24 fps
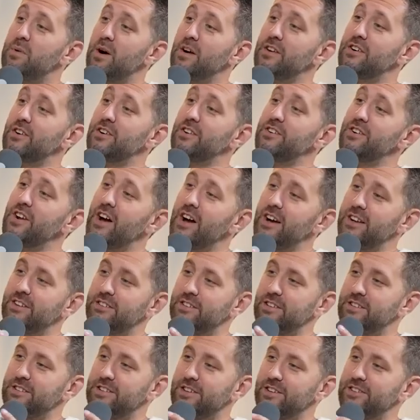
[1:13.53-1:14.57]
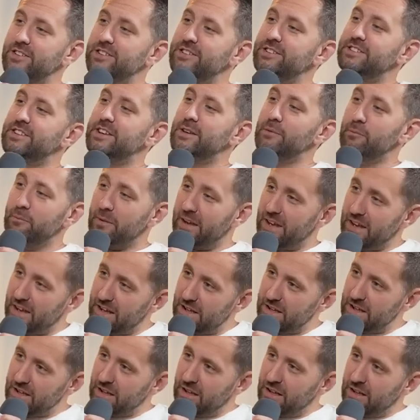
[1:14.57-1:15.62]
But you're not just here to see
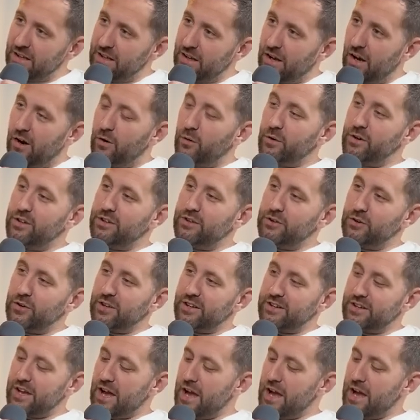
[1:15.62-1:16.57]
me. What are you doing in